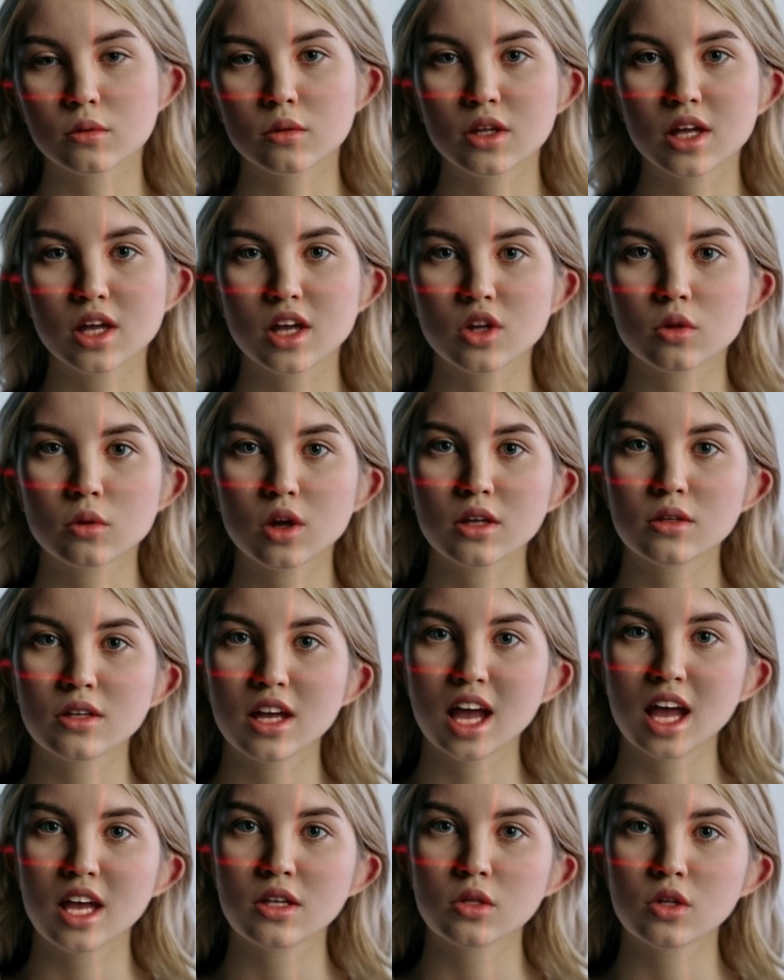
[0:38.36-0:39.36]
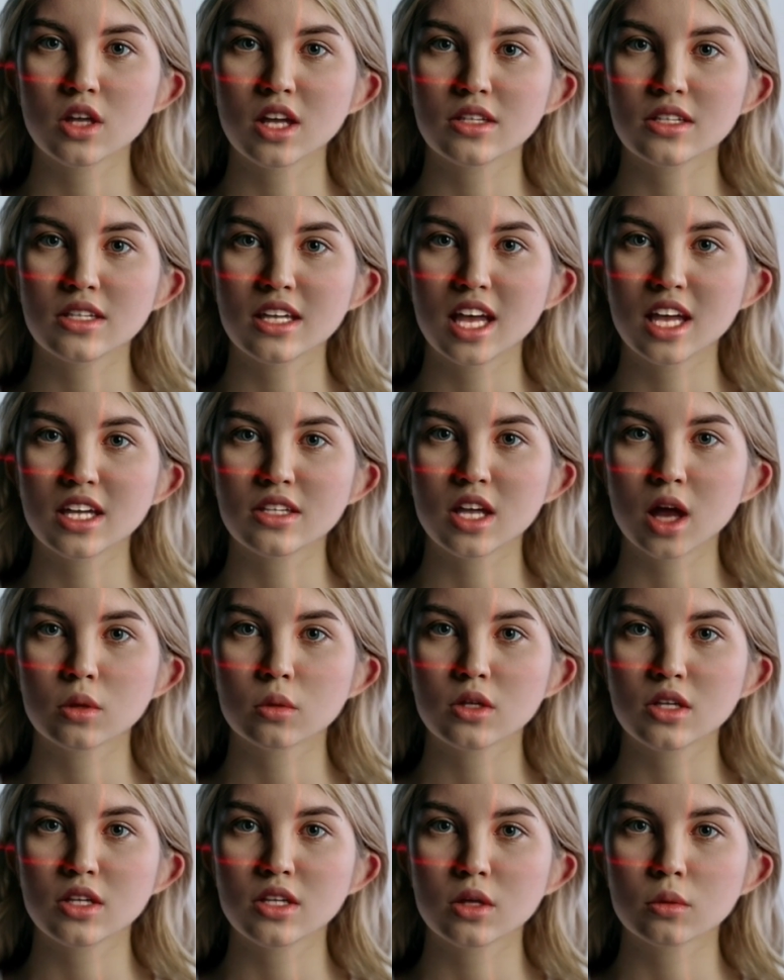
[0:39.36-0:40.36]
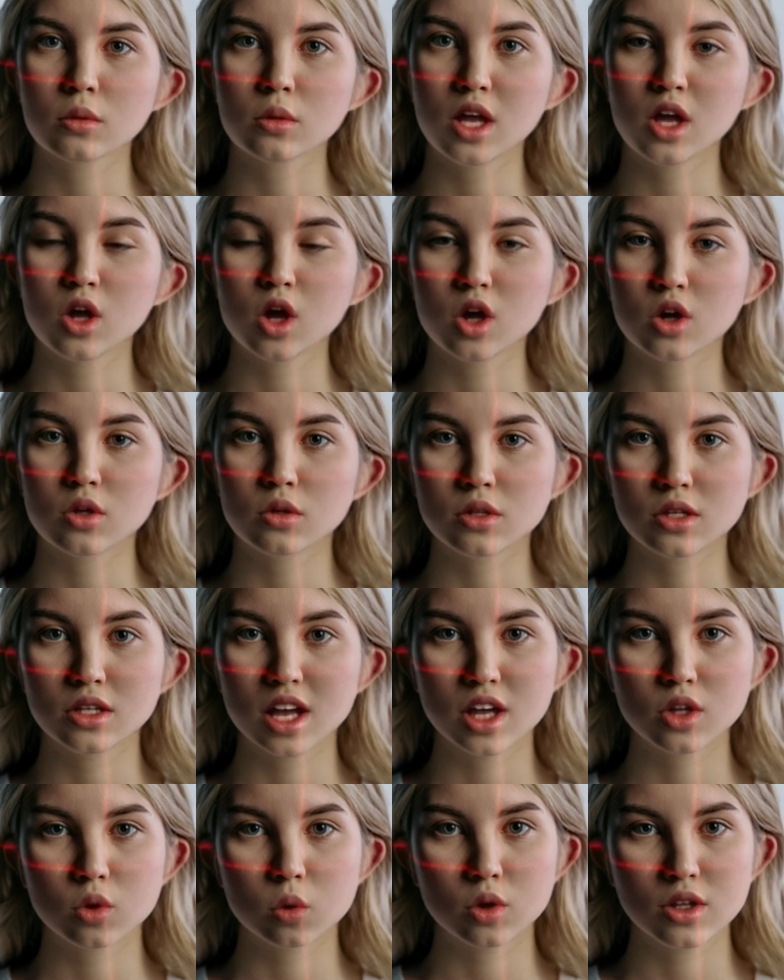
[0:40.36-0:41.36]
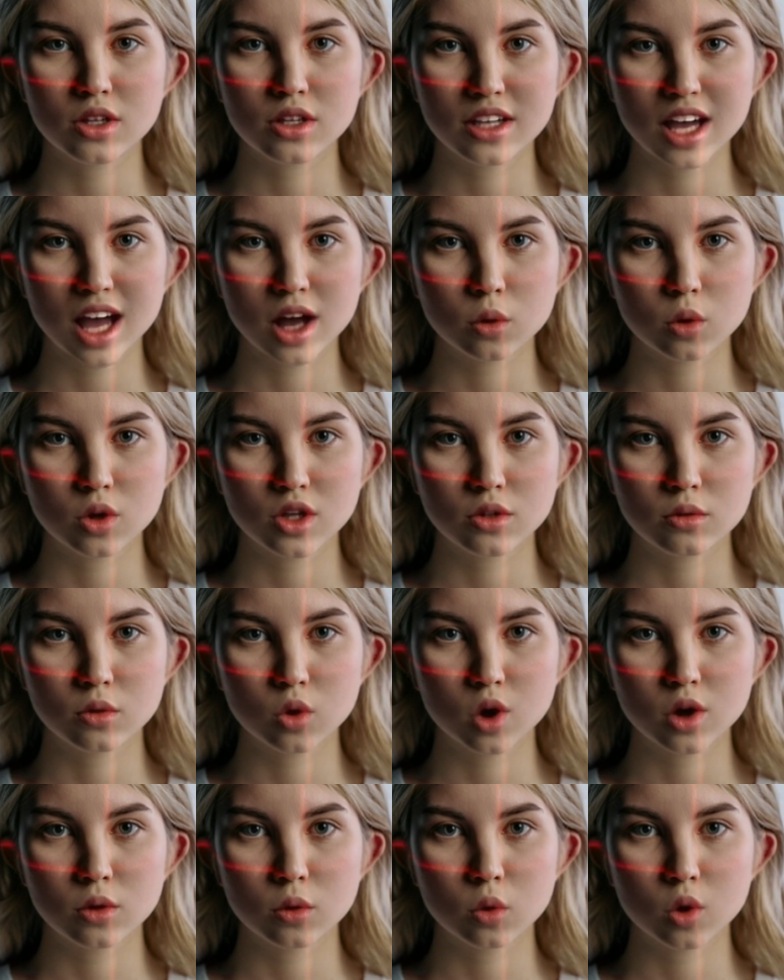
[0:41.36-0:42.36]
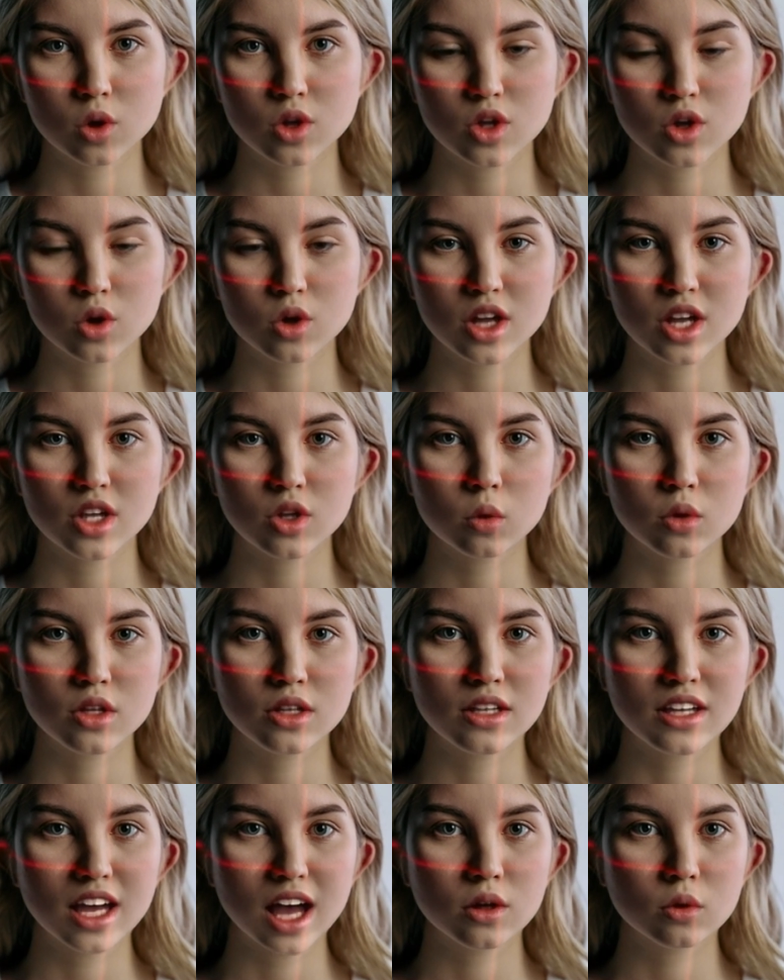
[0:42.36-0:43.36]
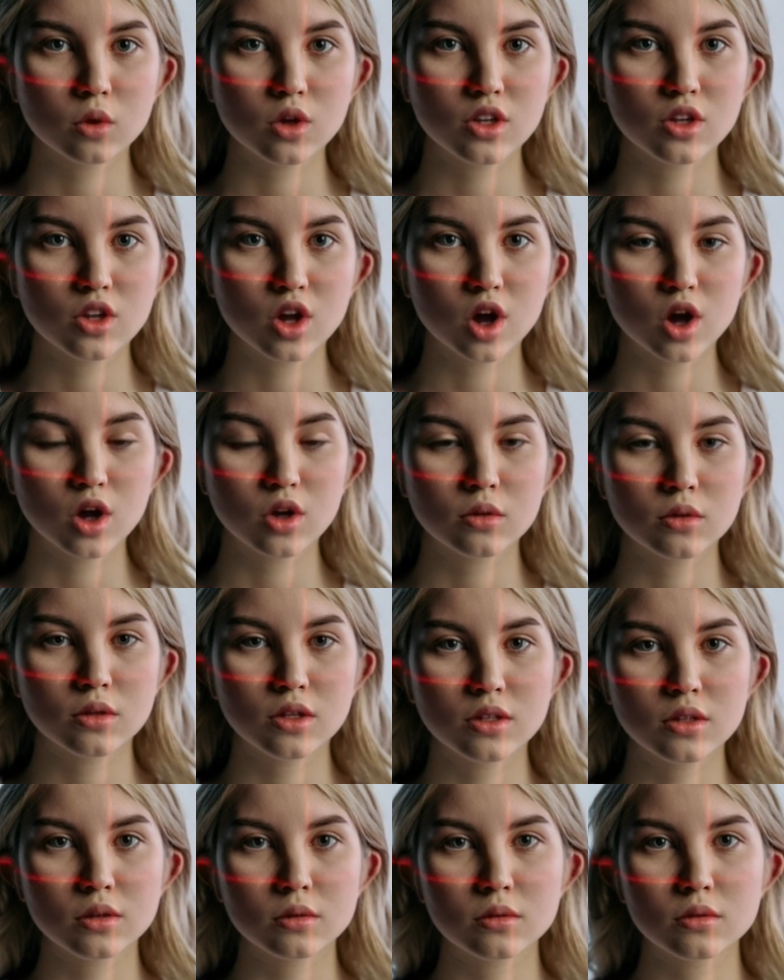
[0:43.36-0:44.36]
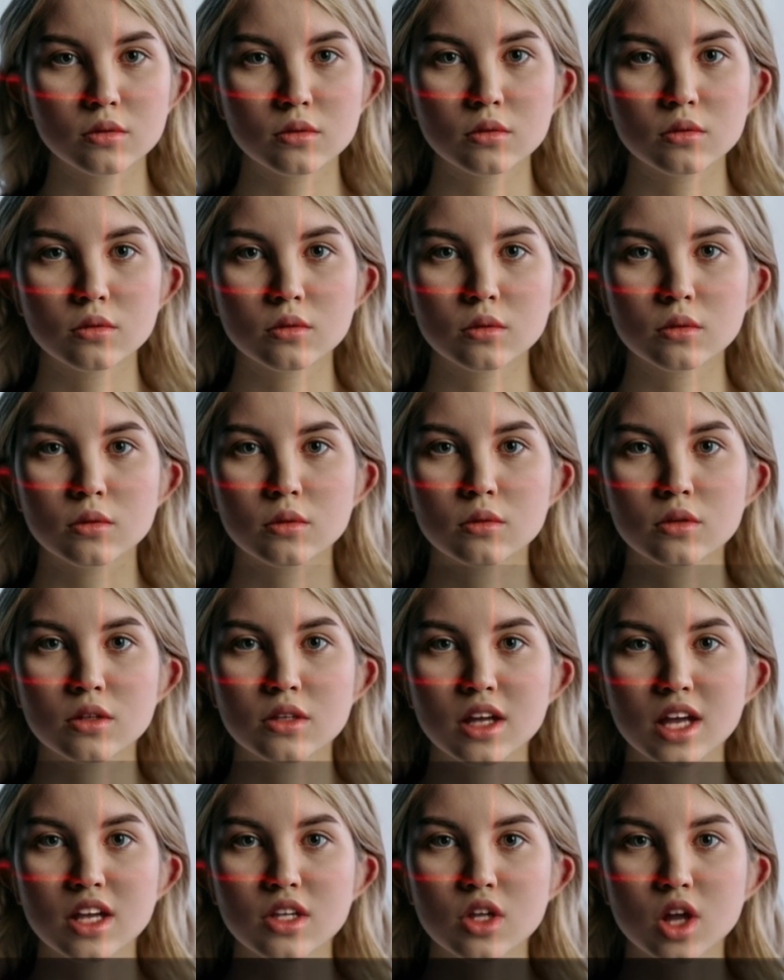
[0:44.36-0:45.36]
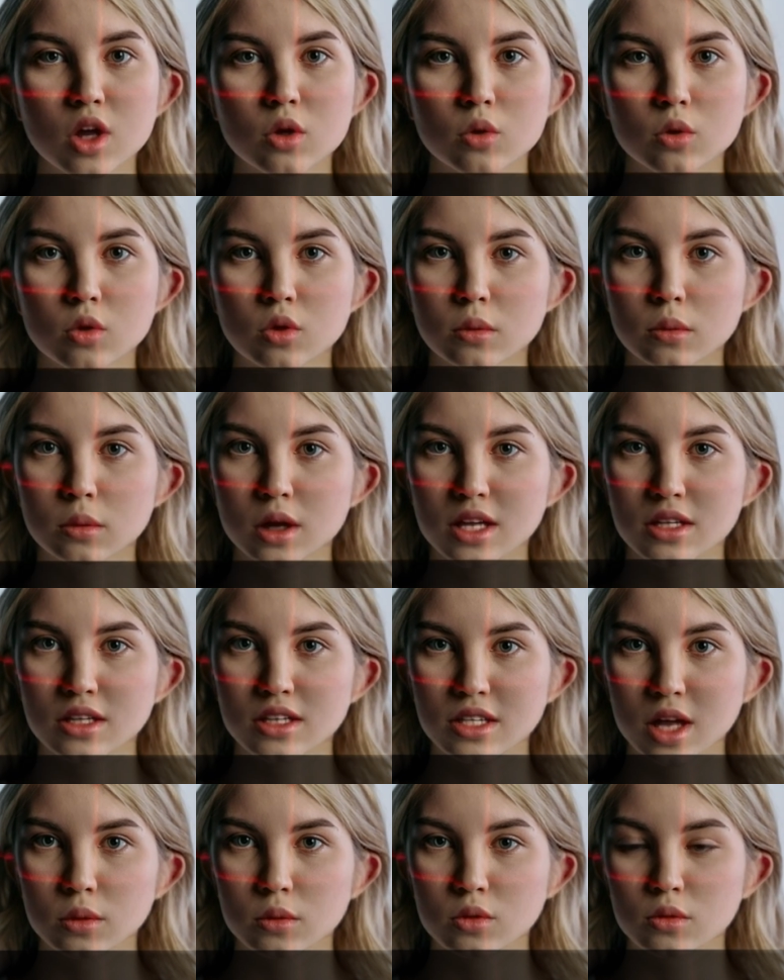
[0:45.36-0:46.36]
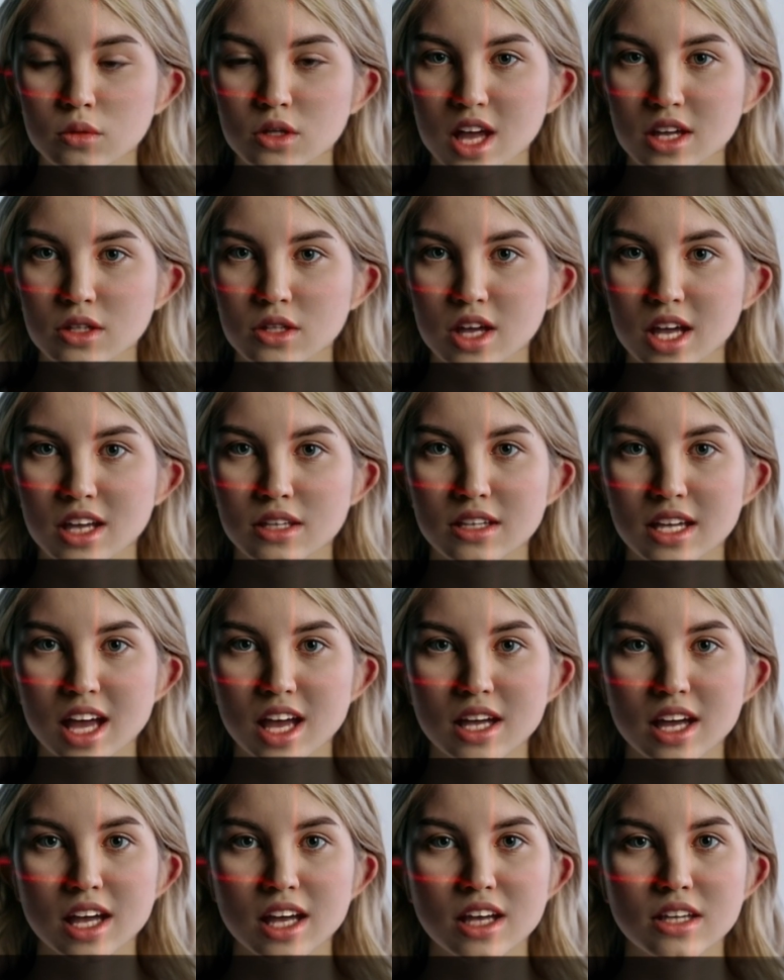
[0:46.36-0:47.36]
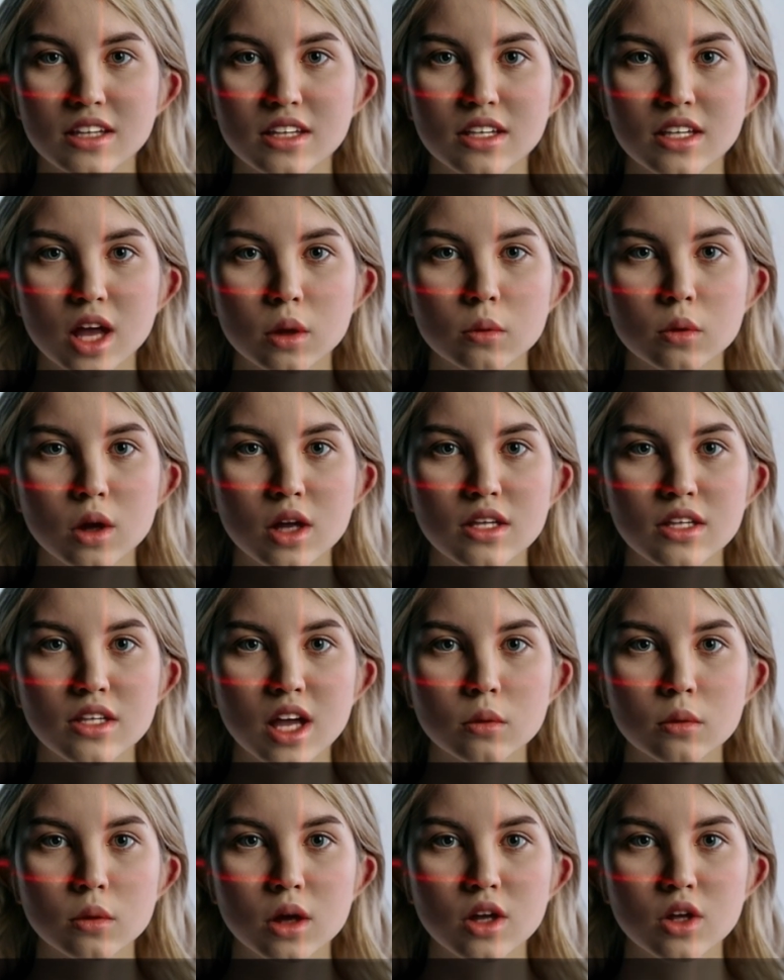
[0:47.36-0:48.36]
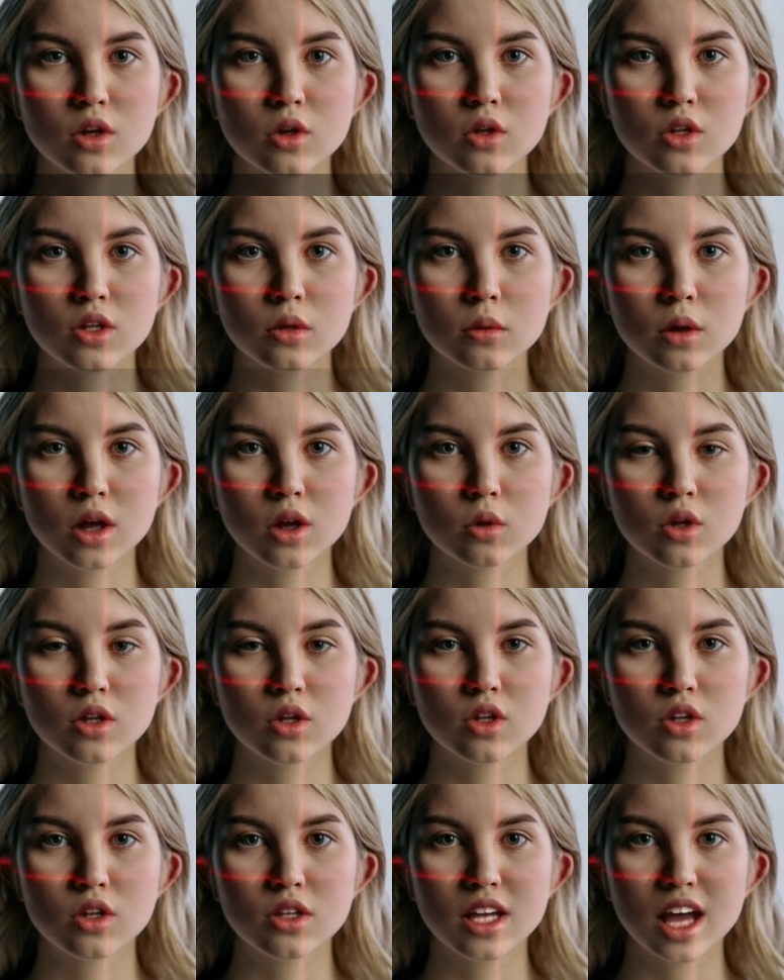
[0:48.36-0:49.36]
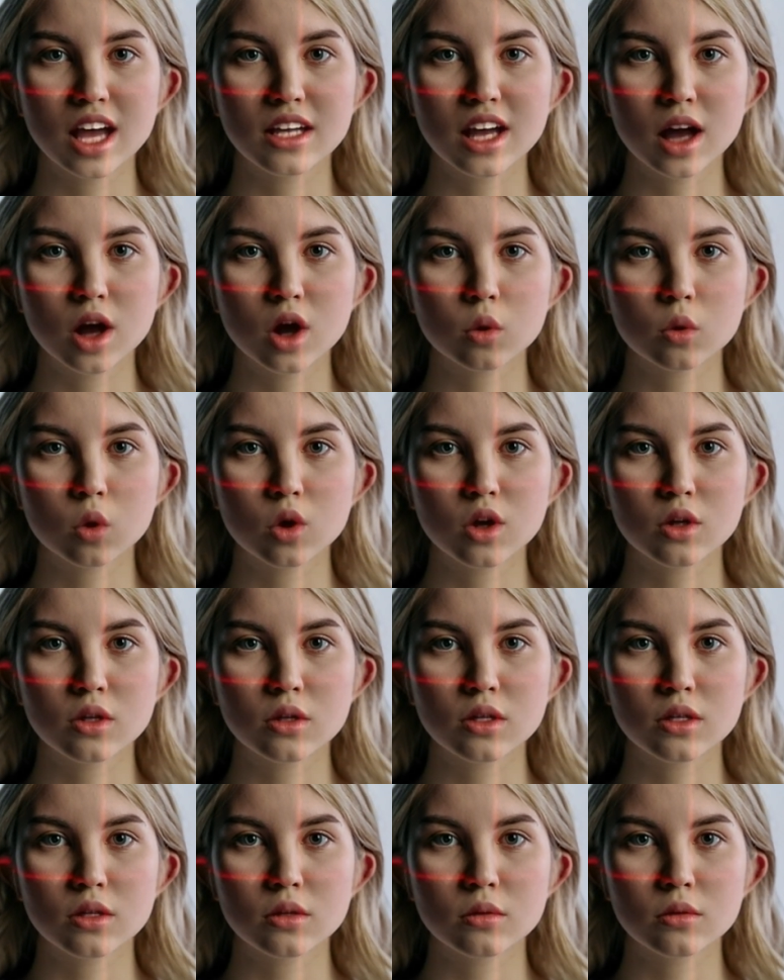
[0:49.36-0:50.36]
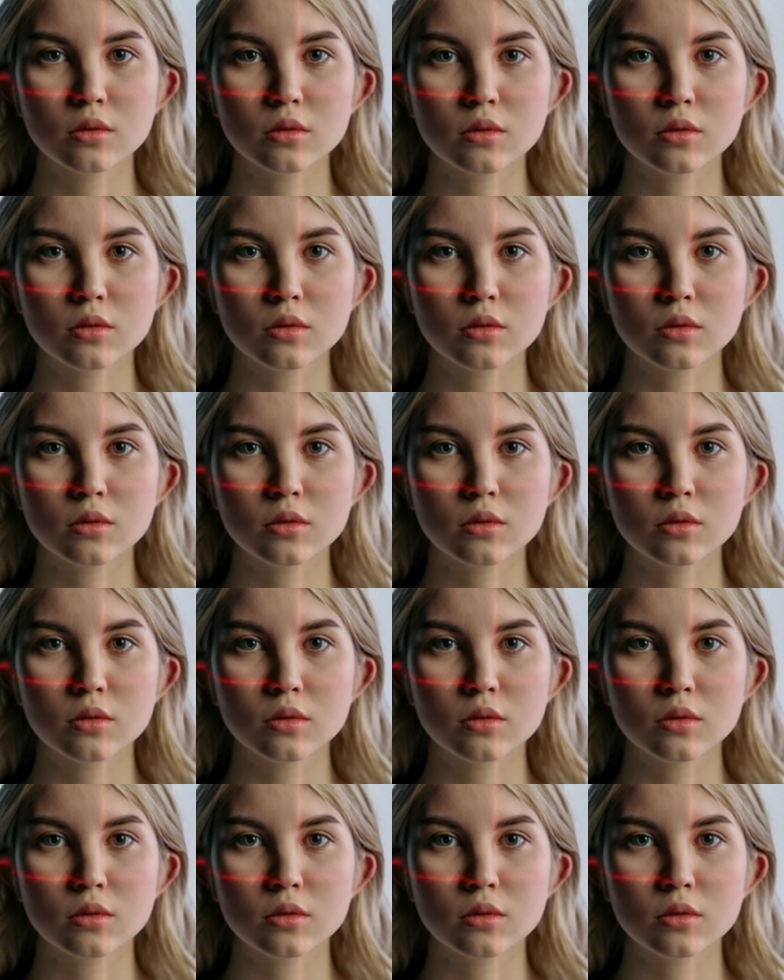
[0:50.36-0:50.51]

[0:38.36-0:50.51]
Herein, EdDSA adopts elliptic curves in twisted Edwards form or shortly twisted Edwards curves. Let's go through the main steps of EdDSA in a step-by-step manner to better understand how it works.